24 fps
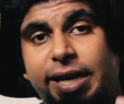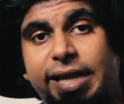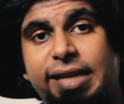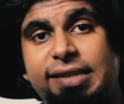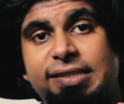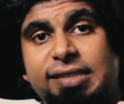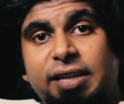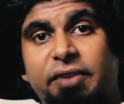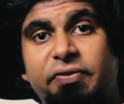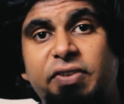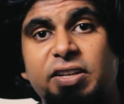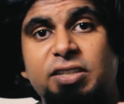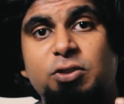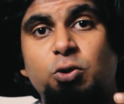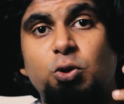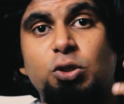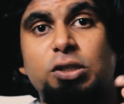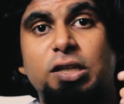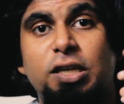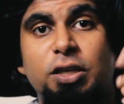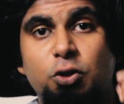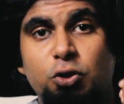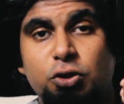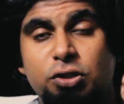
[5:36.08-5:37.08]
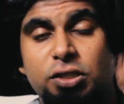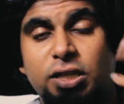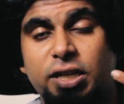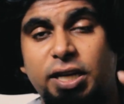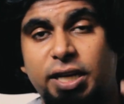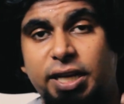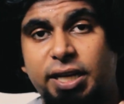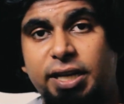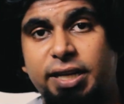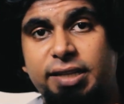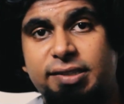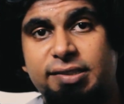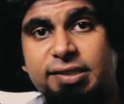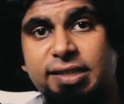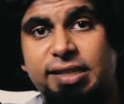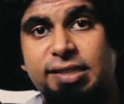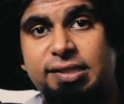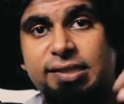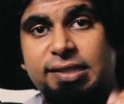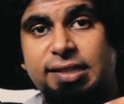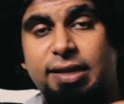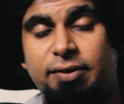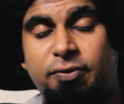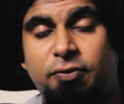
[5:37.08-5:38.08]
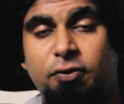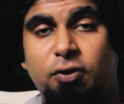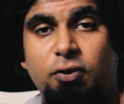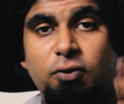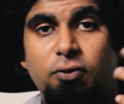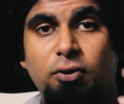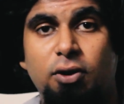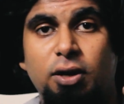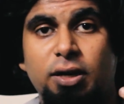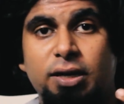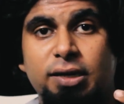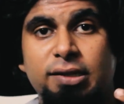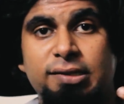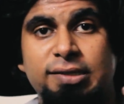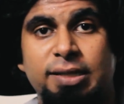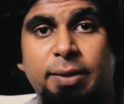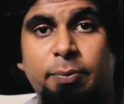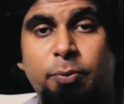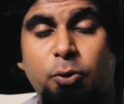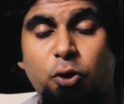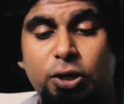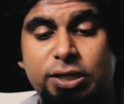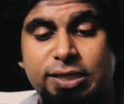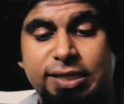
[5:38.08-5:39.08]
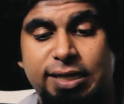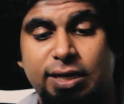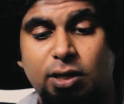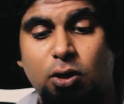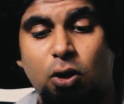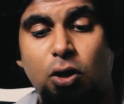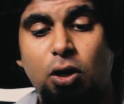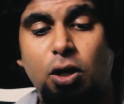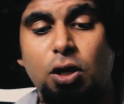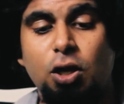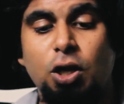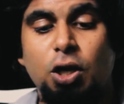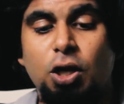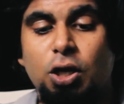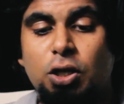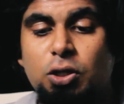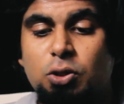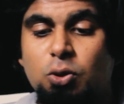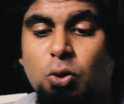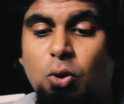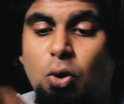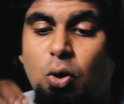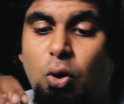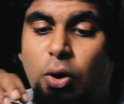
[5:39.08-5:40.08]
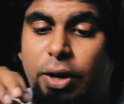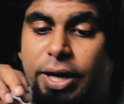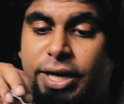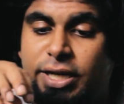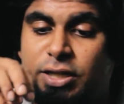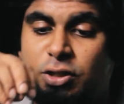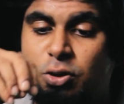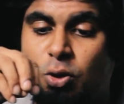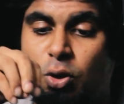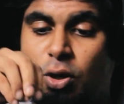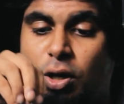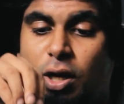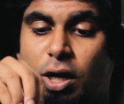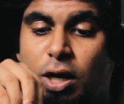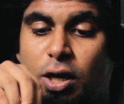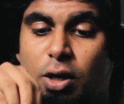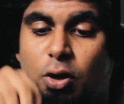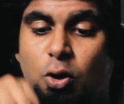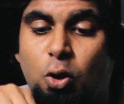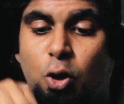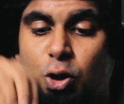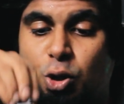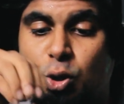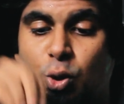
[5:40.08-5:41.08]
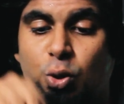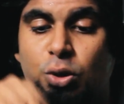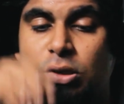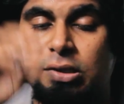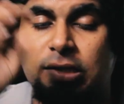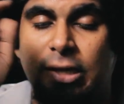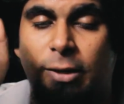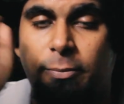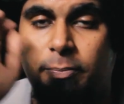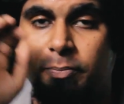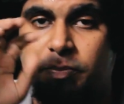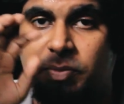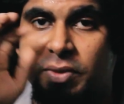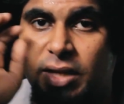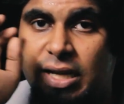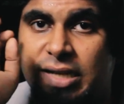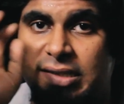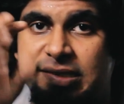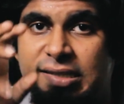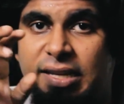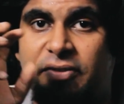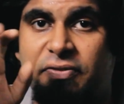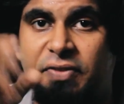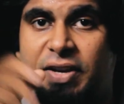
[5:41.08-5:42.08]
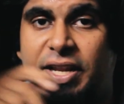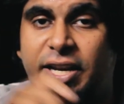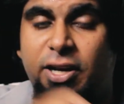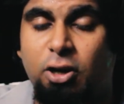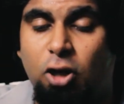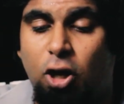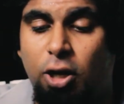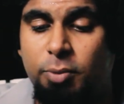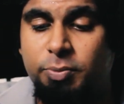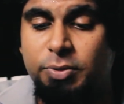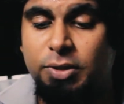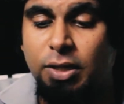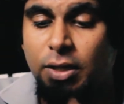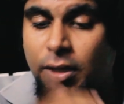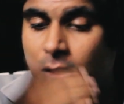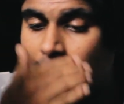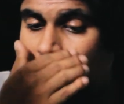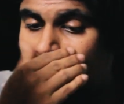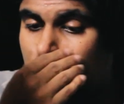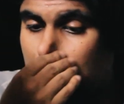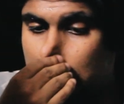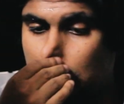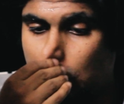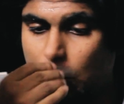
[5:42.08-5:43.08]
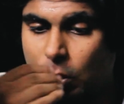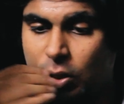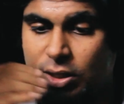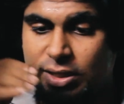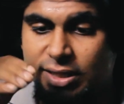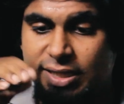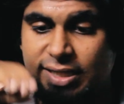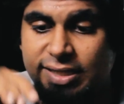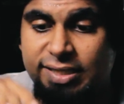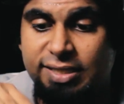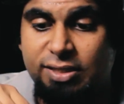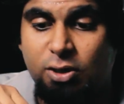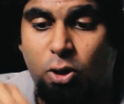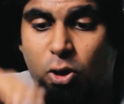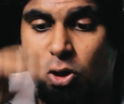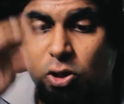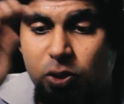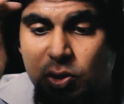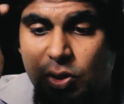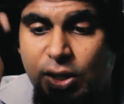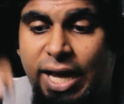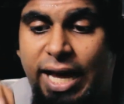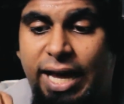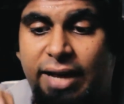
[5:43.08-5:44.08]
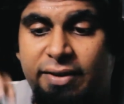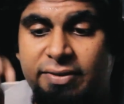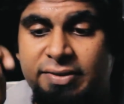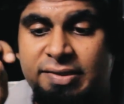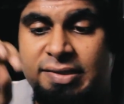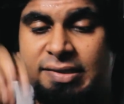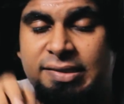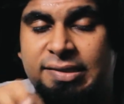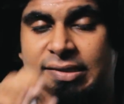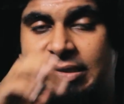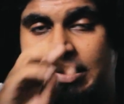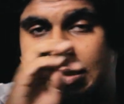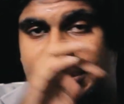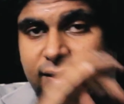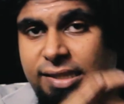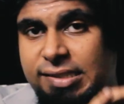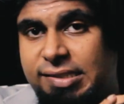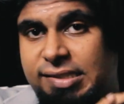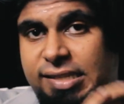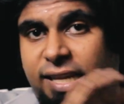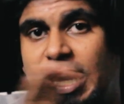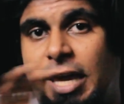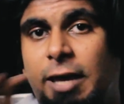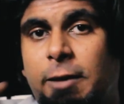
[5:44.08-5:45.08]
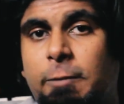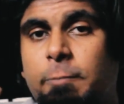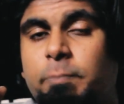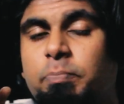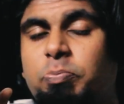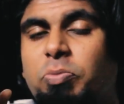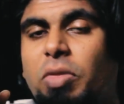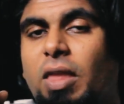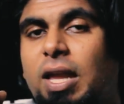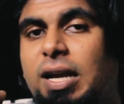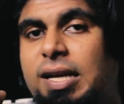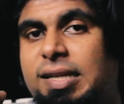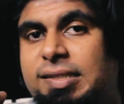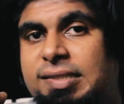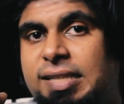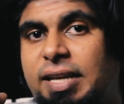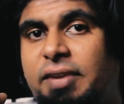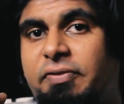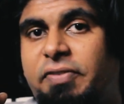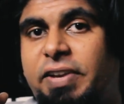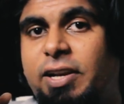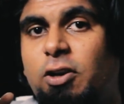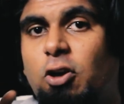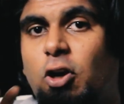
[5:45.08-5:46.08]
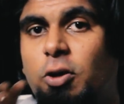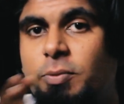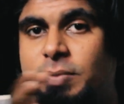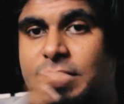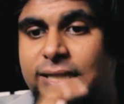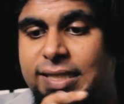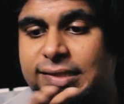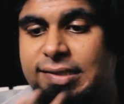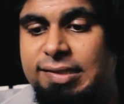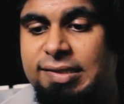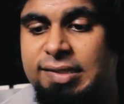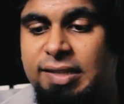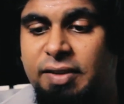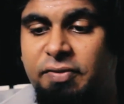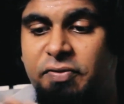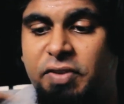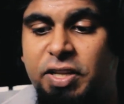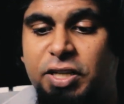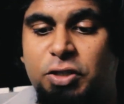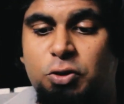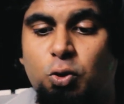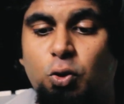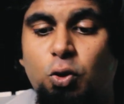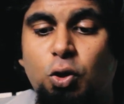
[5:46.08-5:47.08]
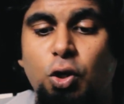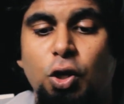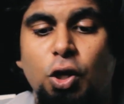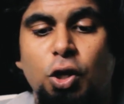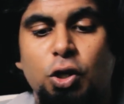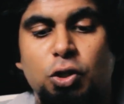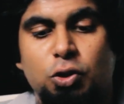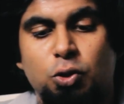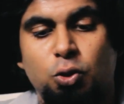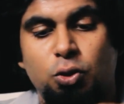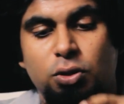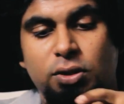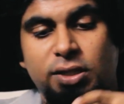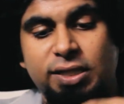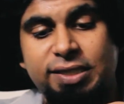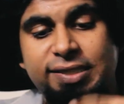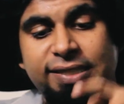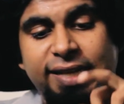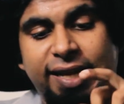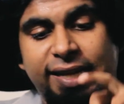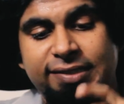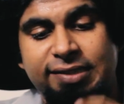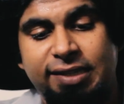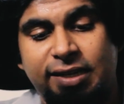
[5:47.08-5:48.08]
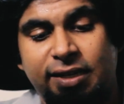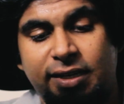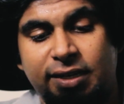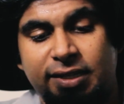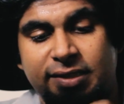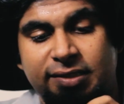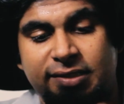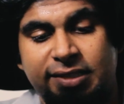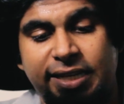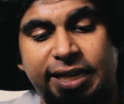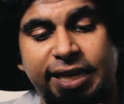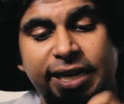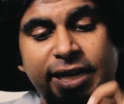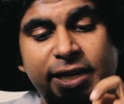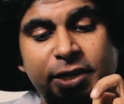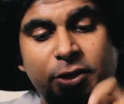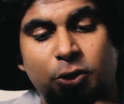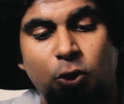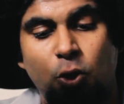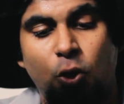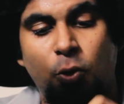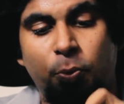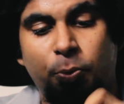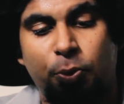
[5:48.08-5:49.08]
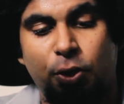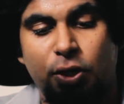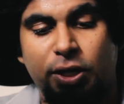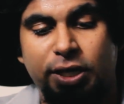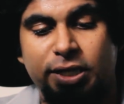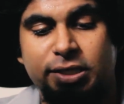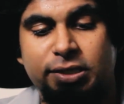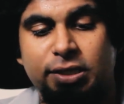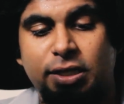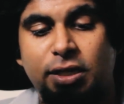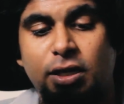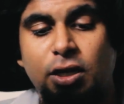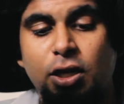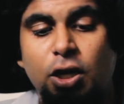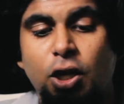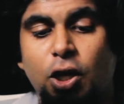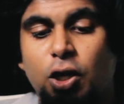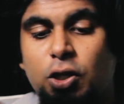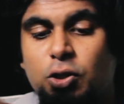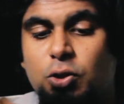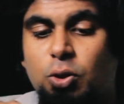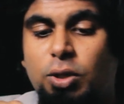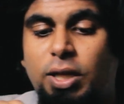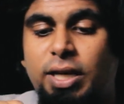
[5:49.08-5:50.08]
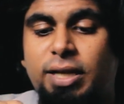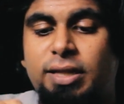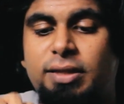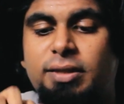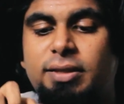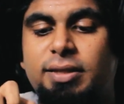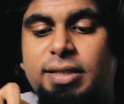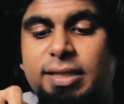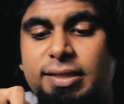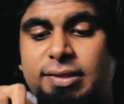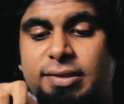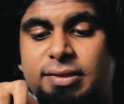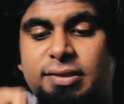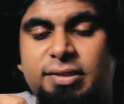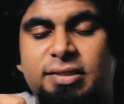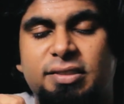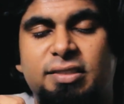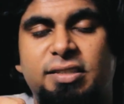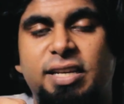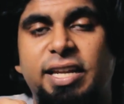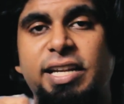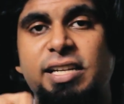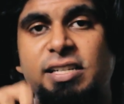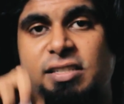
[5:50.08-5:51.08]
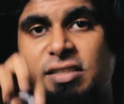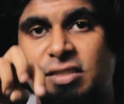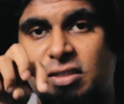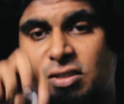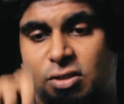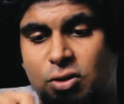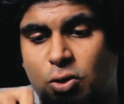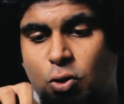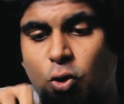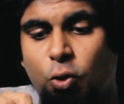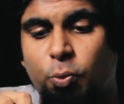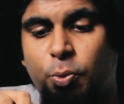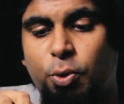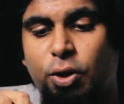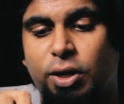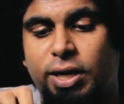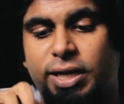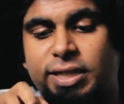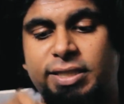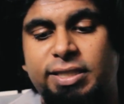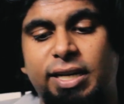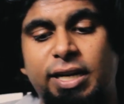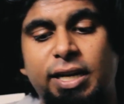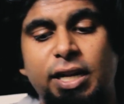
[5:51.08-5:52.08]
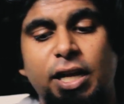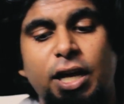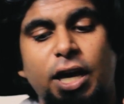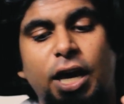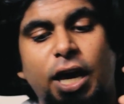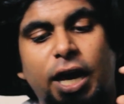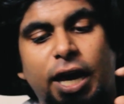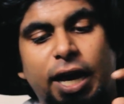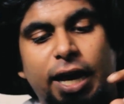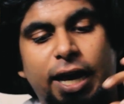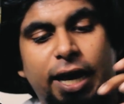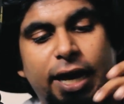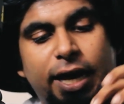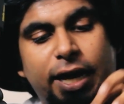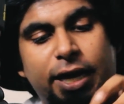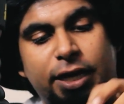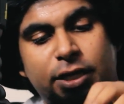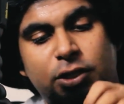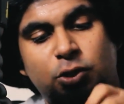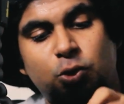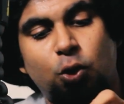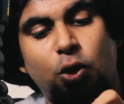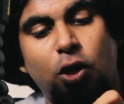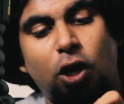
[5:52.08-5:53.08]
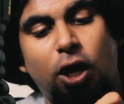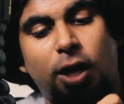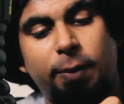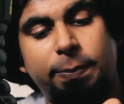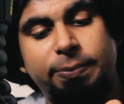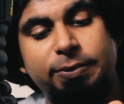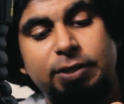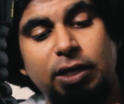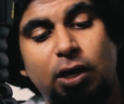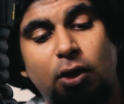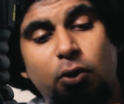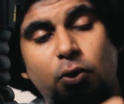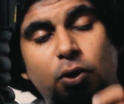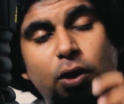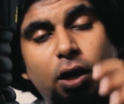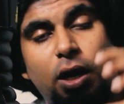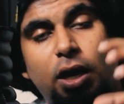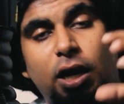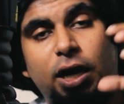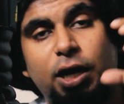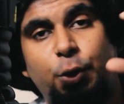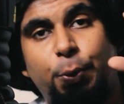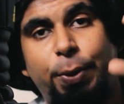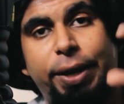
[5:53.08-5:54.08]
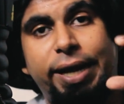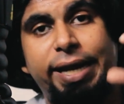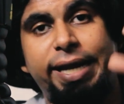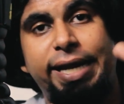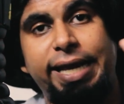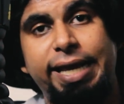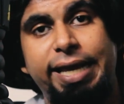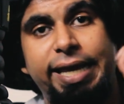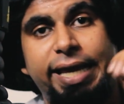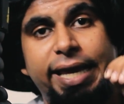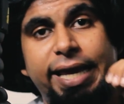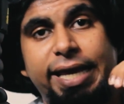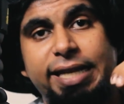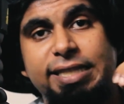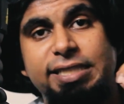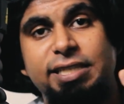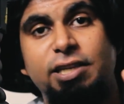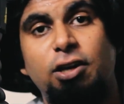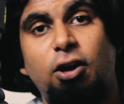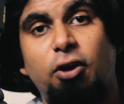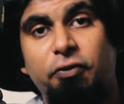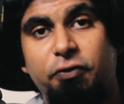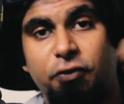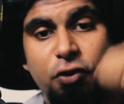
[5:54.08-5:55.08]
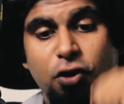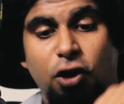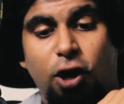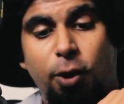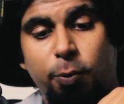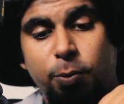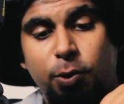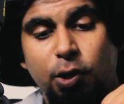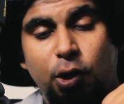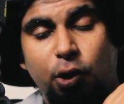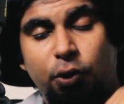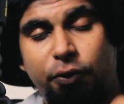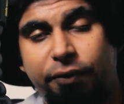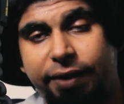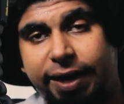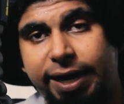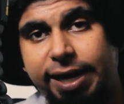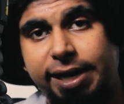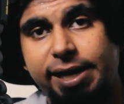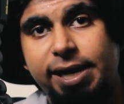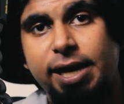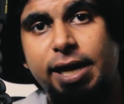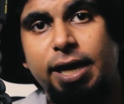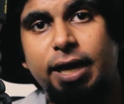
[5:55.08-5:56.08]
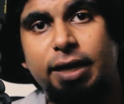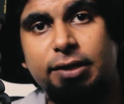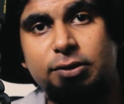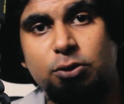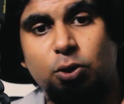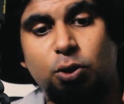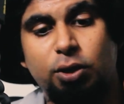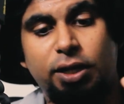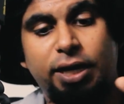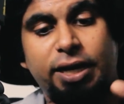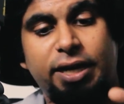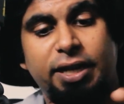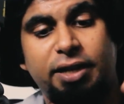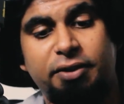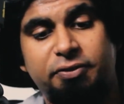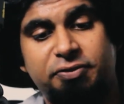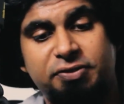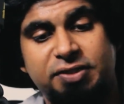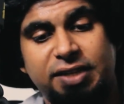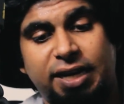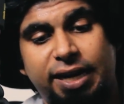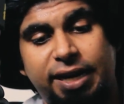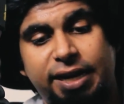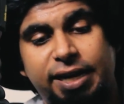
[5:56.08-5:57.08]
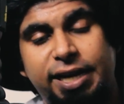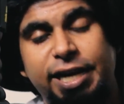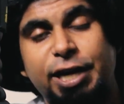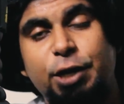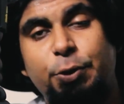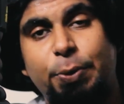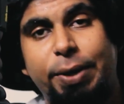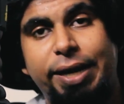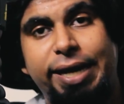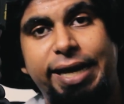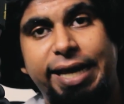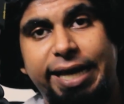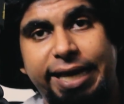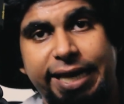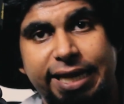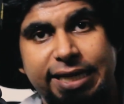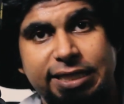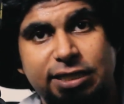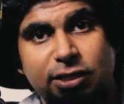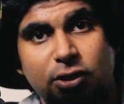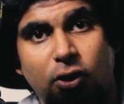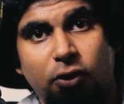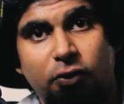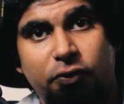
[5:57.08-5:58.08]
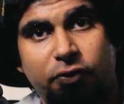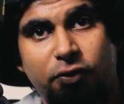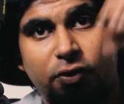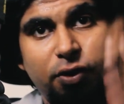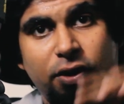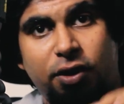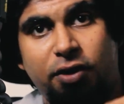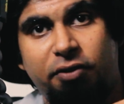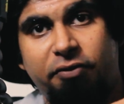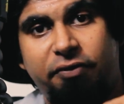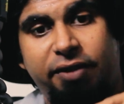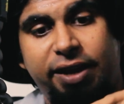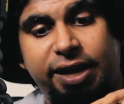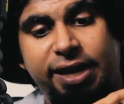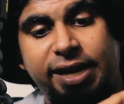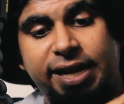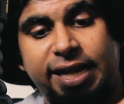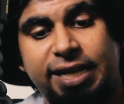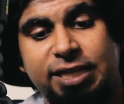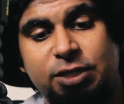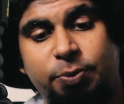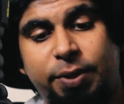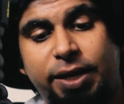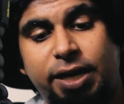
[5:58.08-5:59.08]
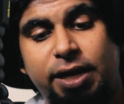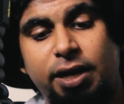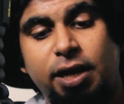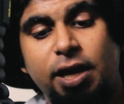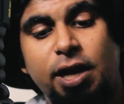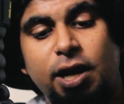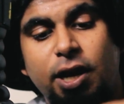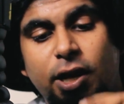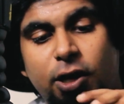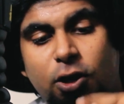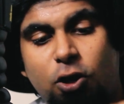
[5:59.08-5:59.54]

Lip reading: many safety shoes are used in industries for workers, employees and all. So it should go through some safety norms. So this also has the same safety norms as a safety shoe. So this has a steel toe protection, so that this steel toe protection should absorb 20 kg of drop down weight, so that if suddenly 20 kg of weight has been